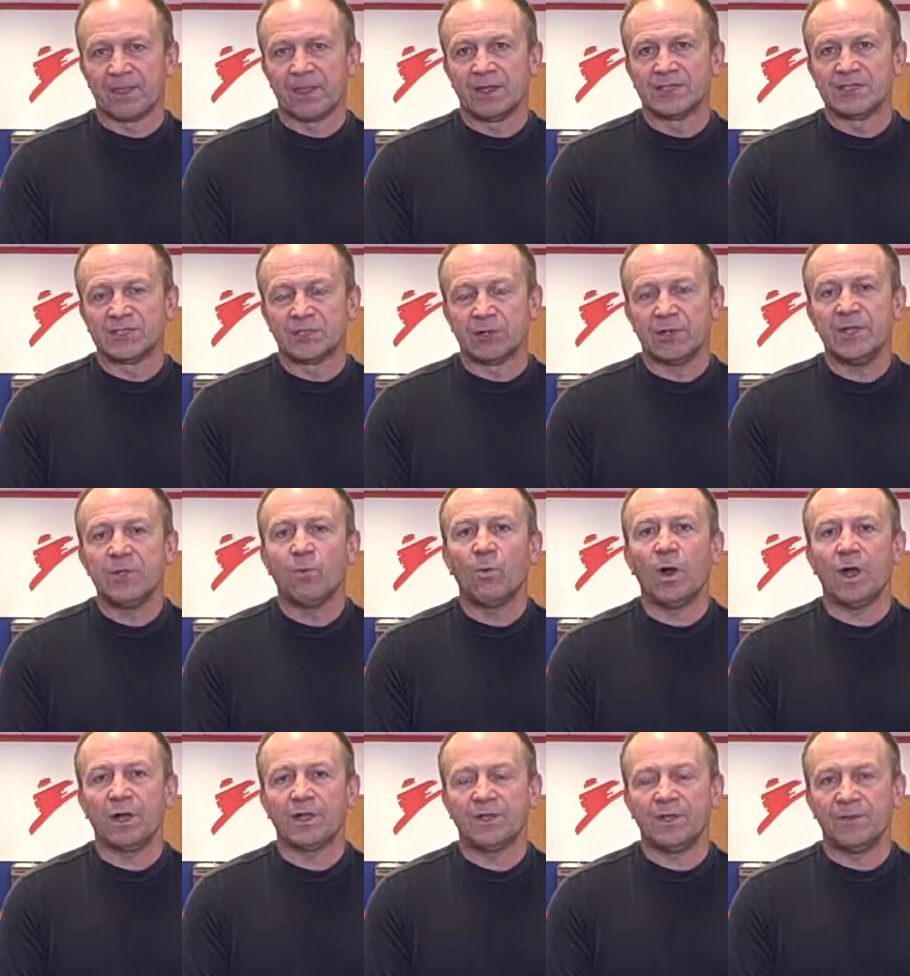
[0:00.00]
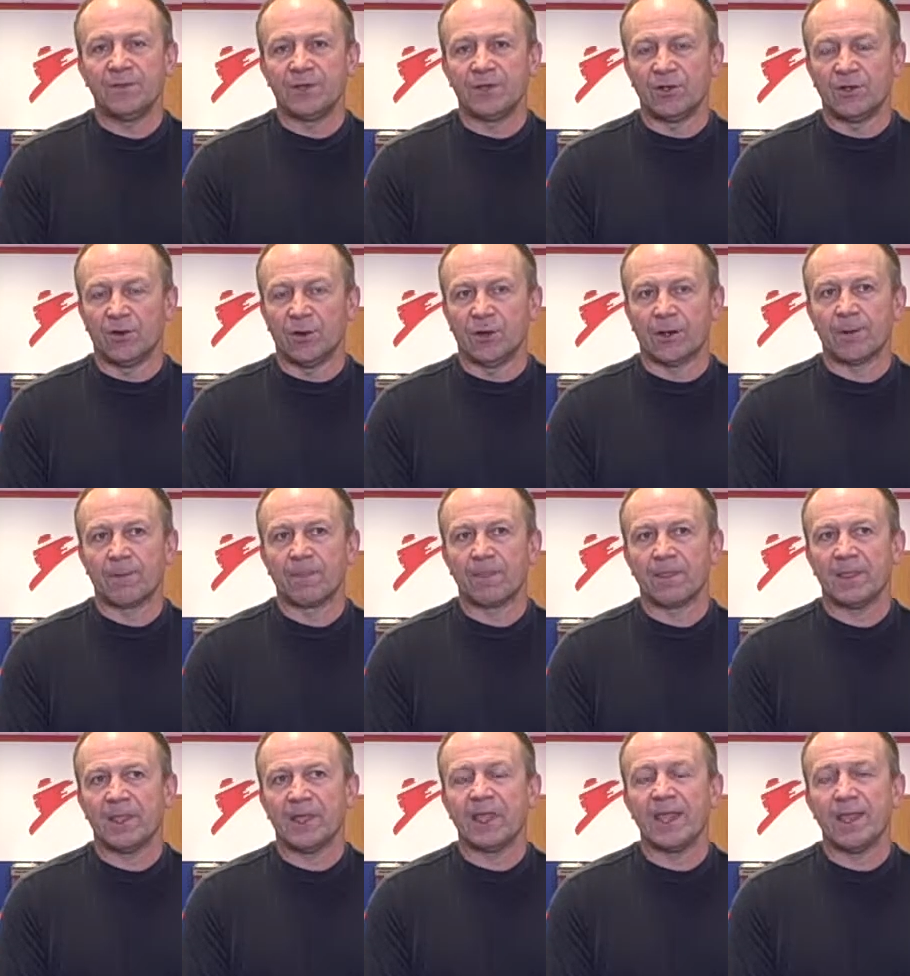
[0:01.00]
So he walked in the door.
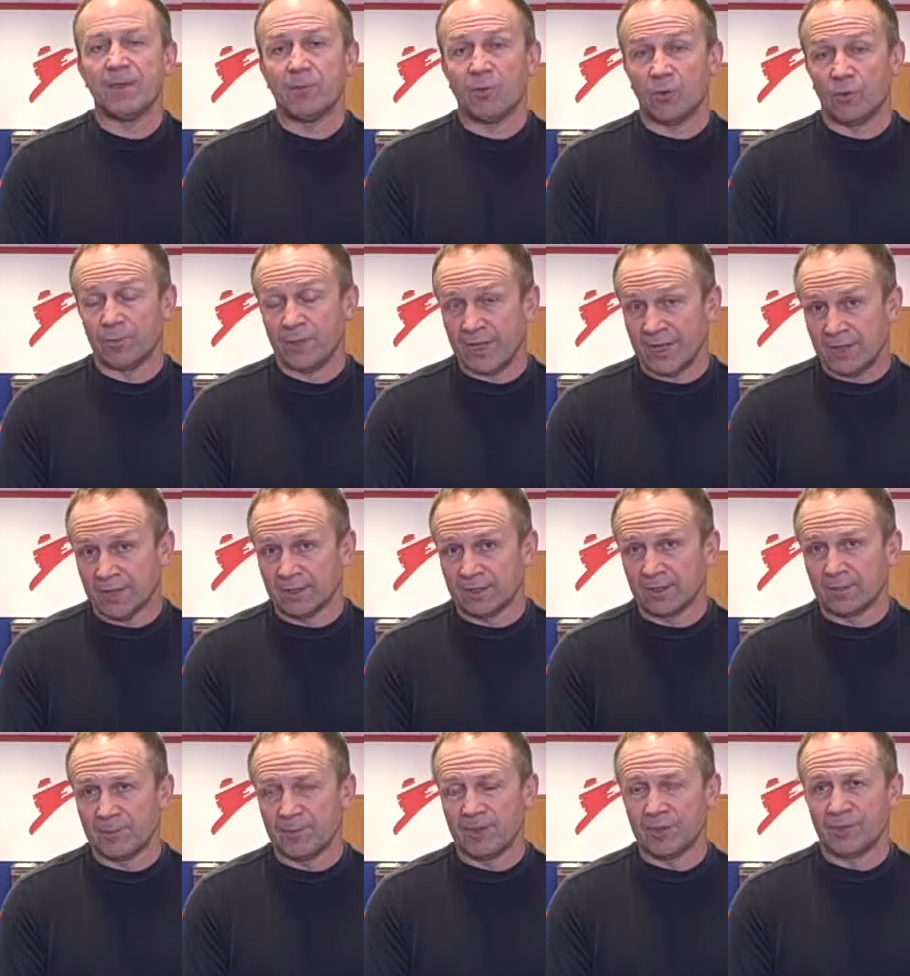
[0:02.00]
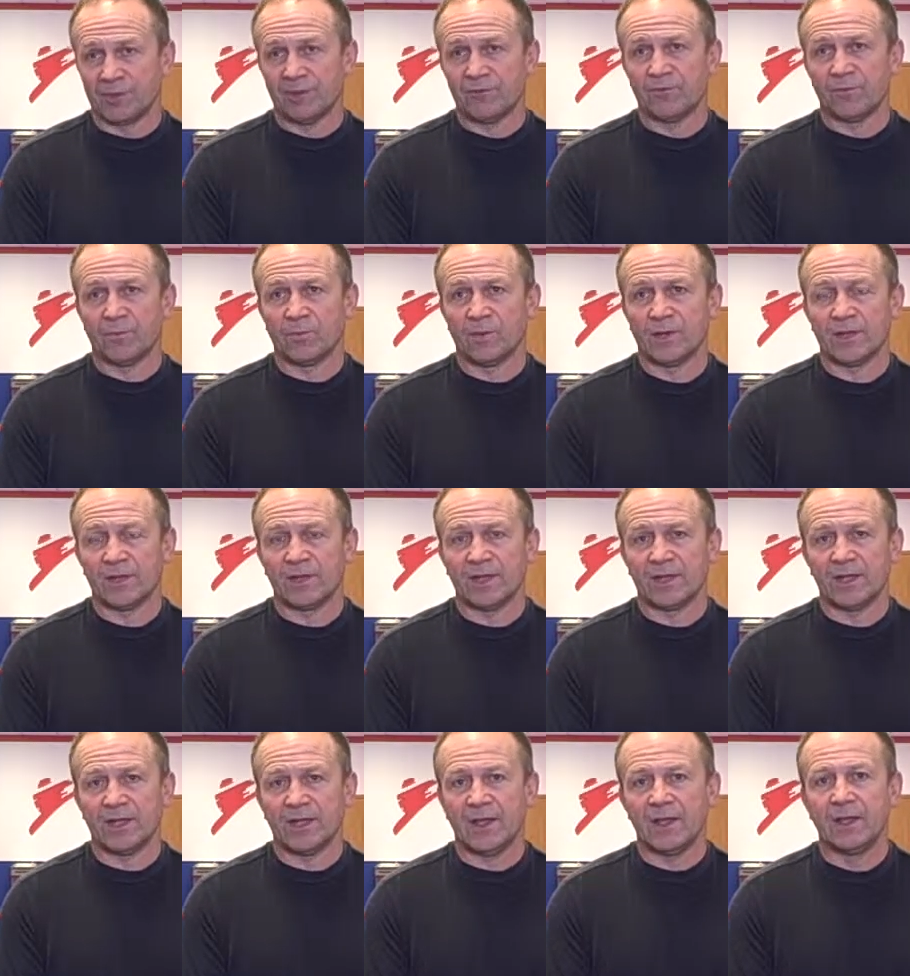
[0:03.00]
He came home again a little bit early from work
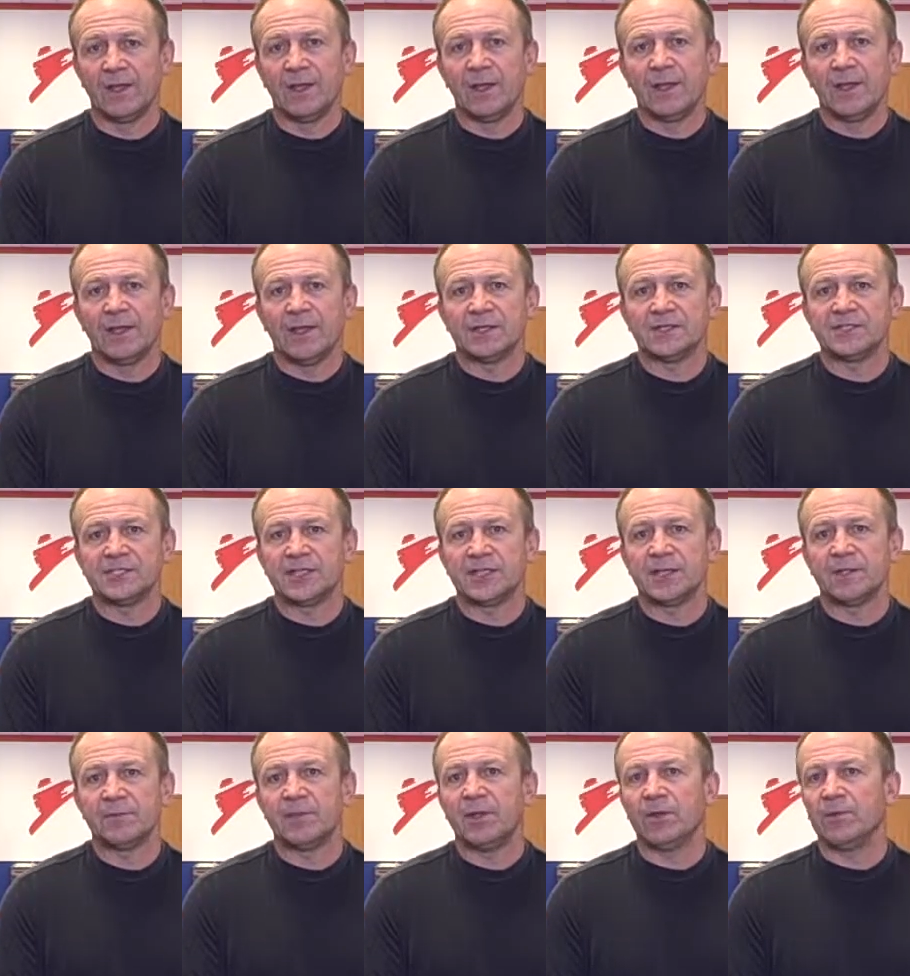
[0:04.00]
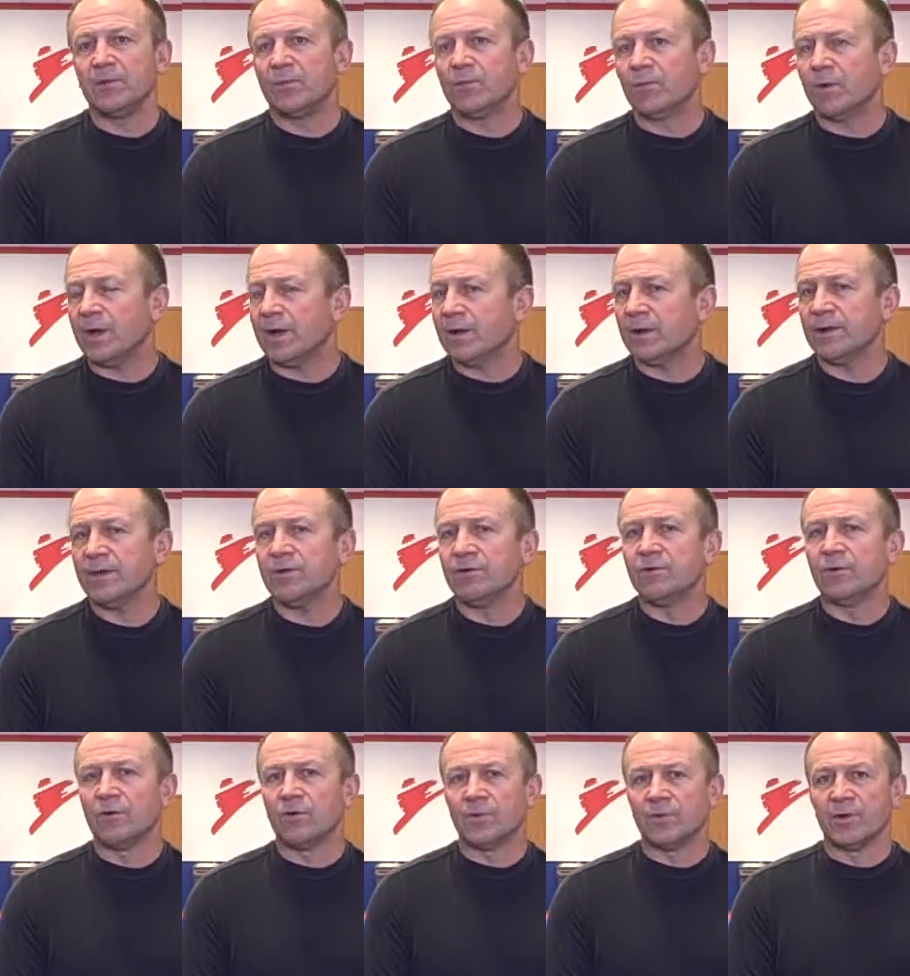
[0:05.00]
that day and said to me, "Why are you
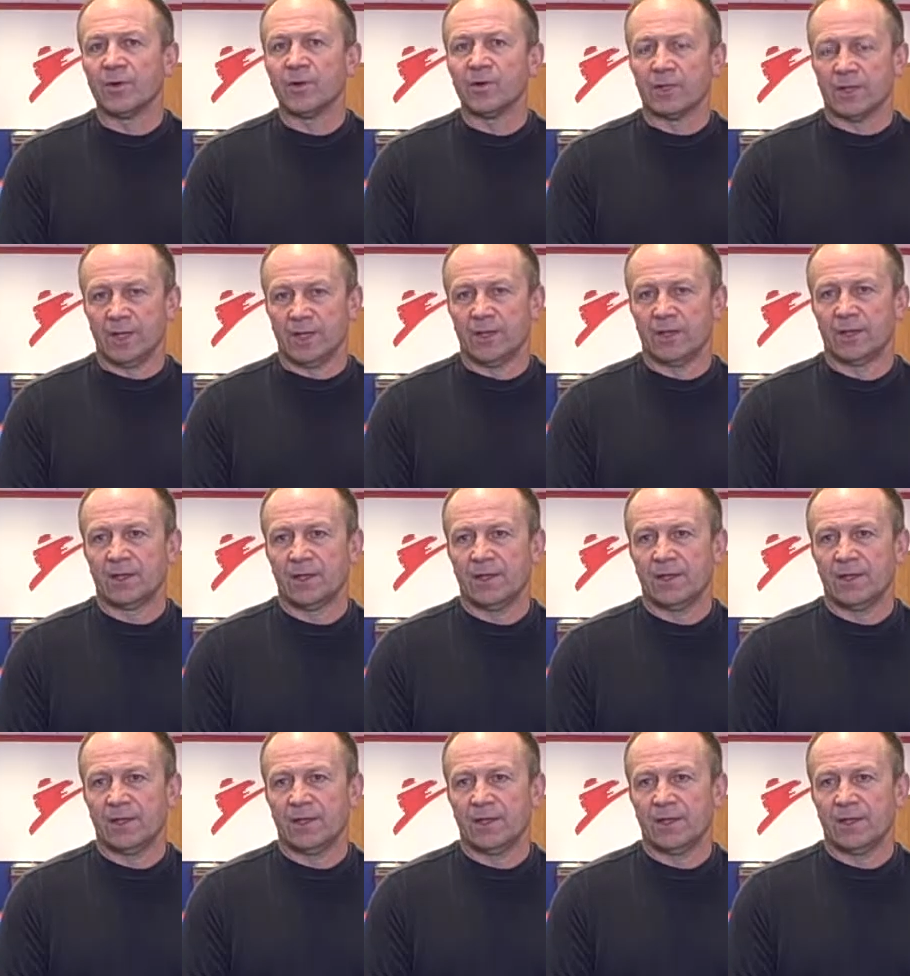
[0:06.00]
home early?"